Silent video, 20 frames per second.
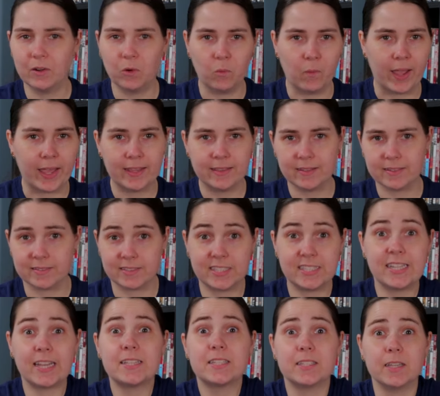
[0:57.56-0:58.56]
in a way that
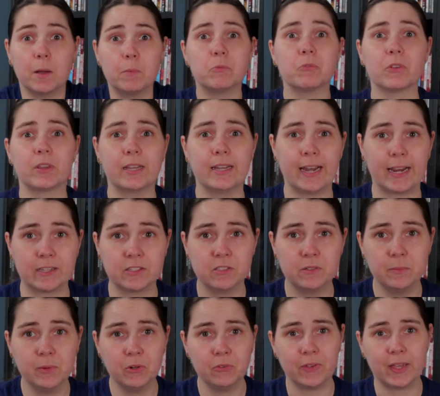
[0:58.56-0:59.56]
sets up for the
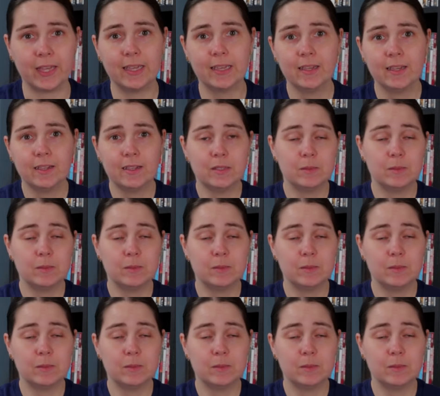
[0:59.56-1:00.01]
next movie